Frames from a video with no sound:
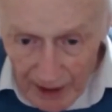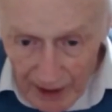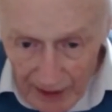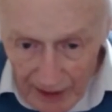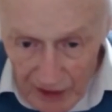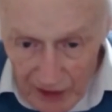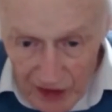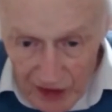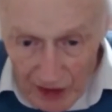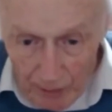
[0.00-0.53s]
At
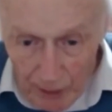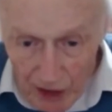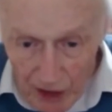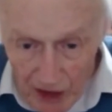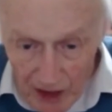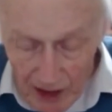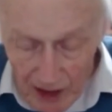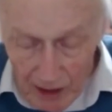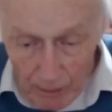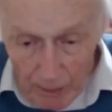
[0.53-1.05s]
the same
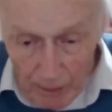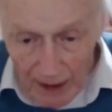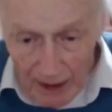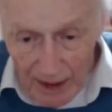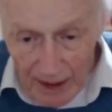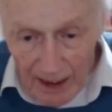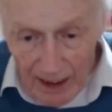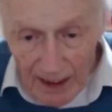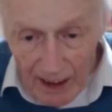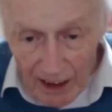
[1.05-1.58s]
time,
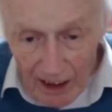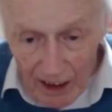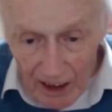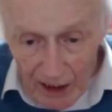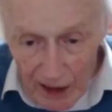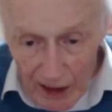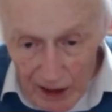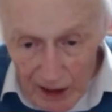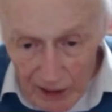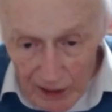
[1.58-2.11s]

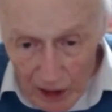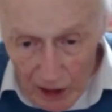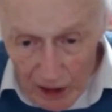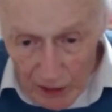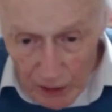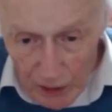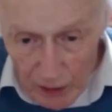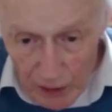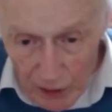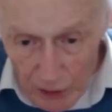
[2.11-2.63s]
I
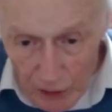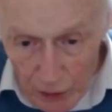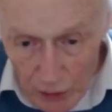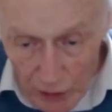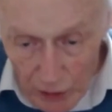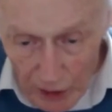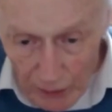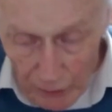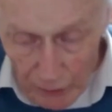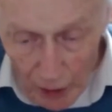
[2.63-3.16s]

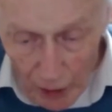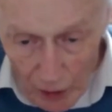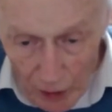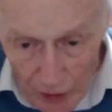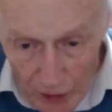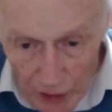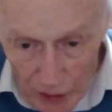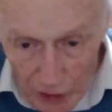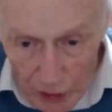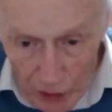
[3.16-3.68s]
took
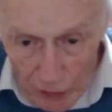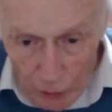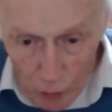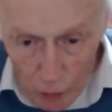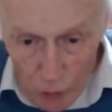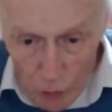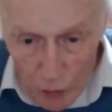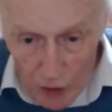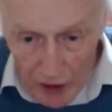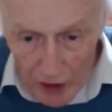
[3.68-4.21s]
advantage of
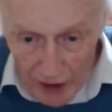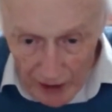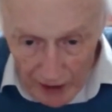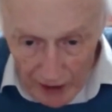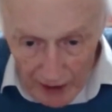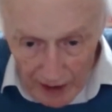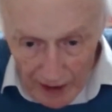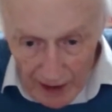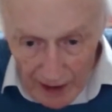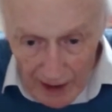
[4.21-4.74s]
all the
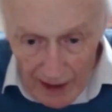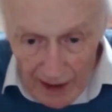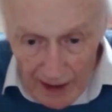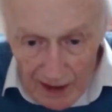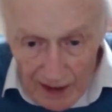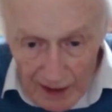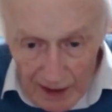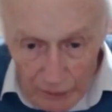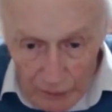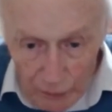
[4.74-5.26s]

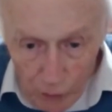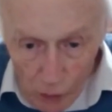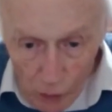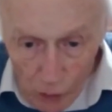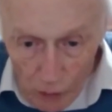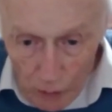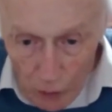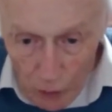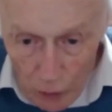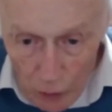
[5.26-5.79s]

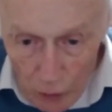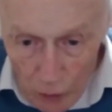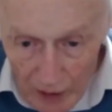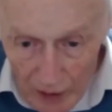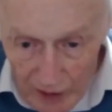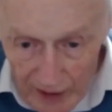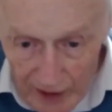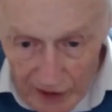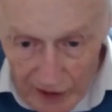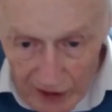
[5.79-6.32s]
informal
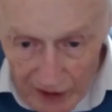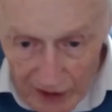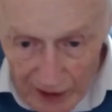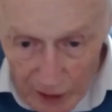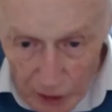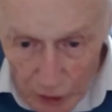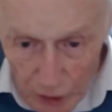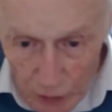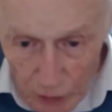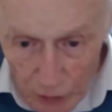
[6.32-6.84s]

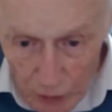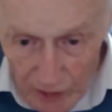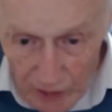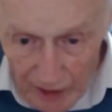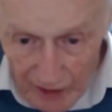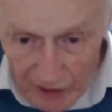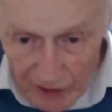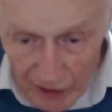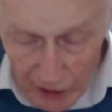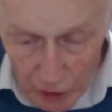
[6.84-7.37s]
intellectual
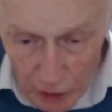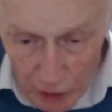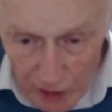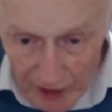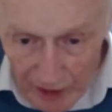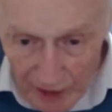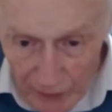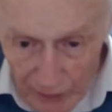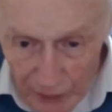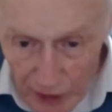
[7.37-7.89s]
and social
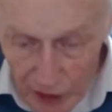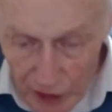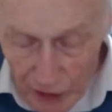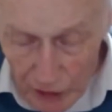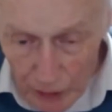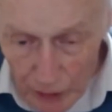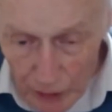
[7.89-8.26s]
activities that